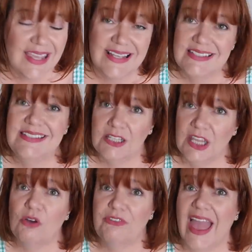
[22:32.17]
It's a deal they
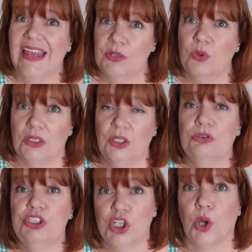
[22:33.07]
offer anyone who
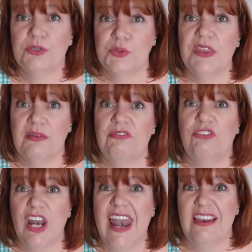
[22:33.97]
shops with them
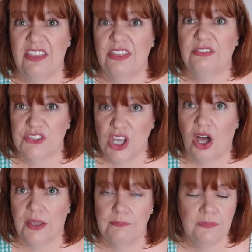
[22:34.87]
for a length of
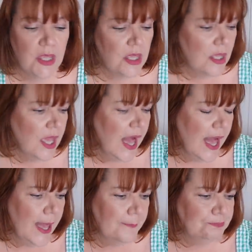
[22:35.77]
time.
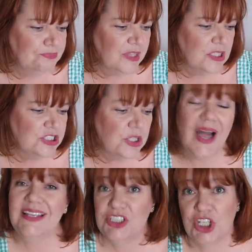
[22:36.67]
So
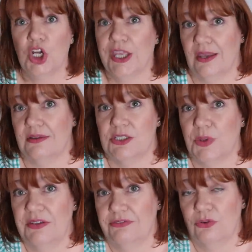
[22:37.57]
I took it because
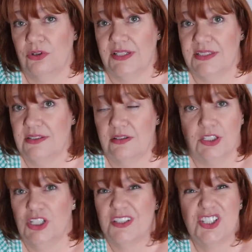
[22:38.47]

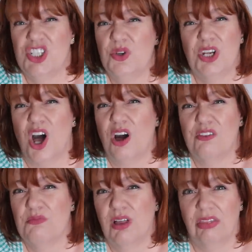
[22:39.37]
£24.99, you know, that's
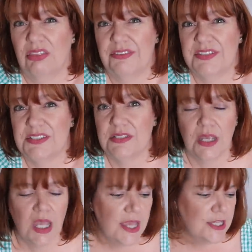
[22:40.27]
2.5 months.
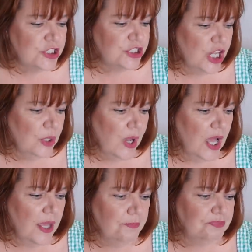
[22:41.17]
So
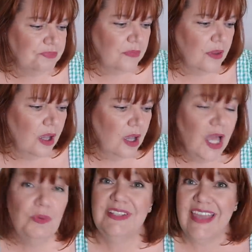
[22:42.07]

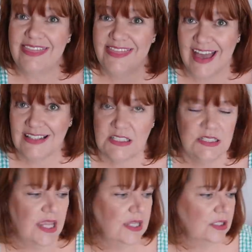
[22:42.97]
I would get that
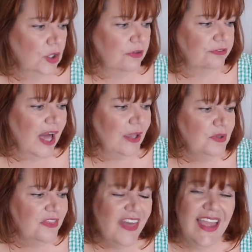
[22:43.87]
taken off. I
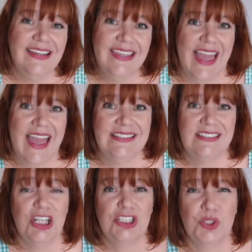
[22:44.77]
would then
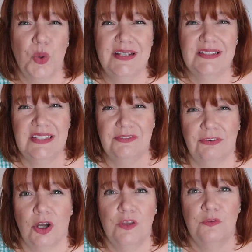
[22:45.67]
get a
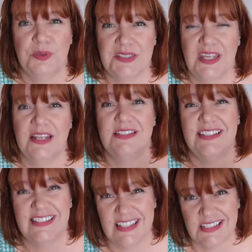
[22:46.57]

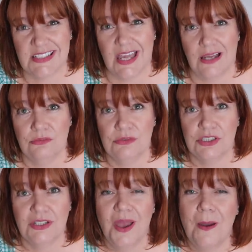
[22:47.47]
25%
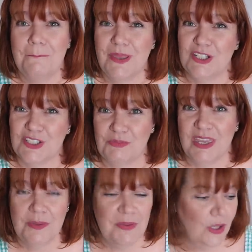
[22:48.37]
discount because I'm
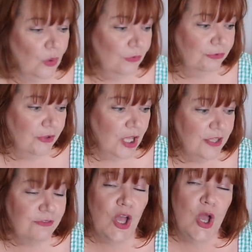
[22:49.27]
keeping all
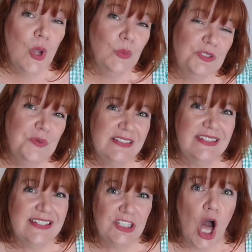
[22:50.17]
five, which means
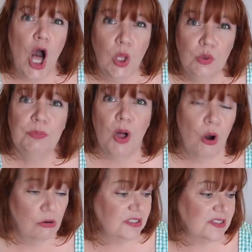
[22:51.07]
this whole
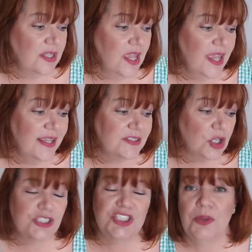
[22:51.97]
box is
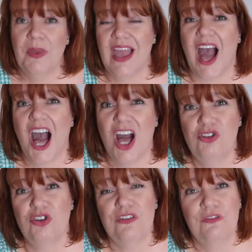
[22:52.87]
costing me
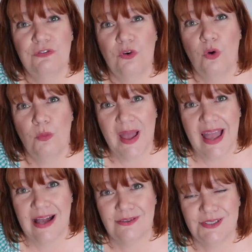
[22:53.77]

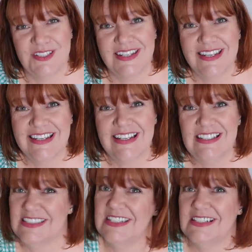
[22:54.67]

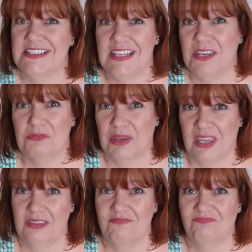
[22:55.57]

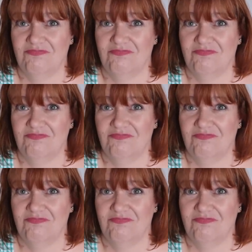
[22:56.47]
£104.68.